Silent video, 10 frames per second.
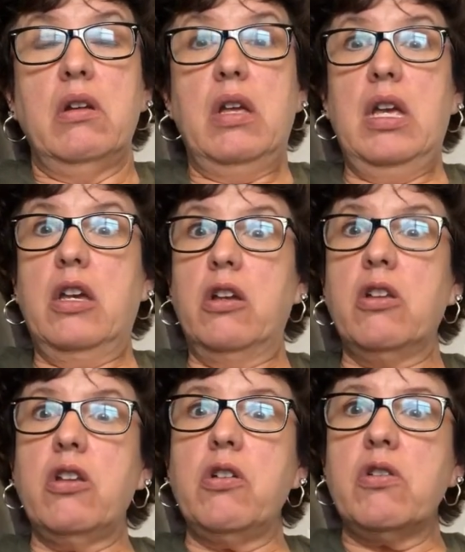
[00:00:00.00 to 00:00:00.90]
It could
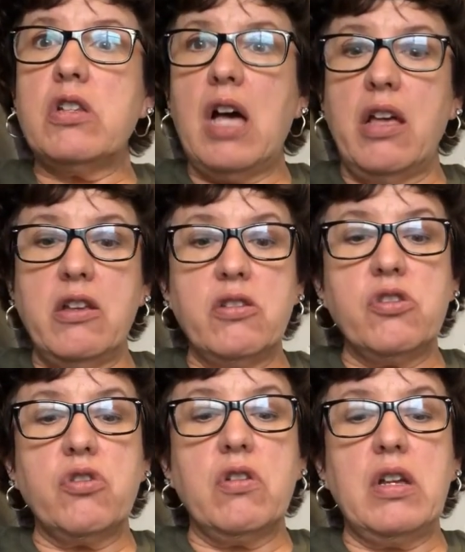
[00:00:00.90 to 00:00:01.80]
cure Thalia's
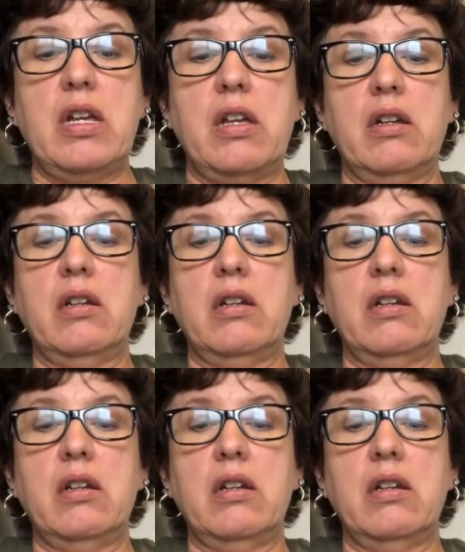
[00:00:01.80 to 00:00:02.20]
tree.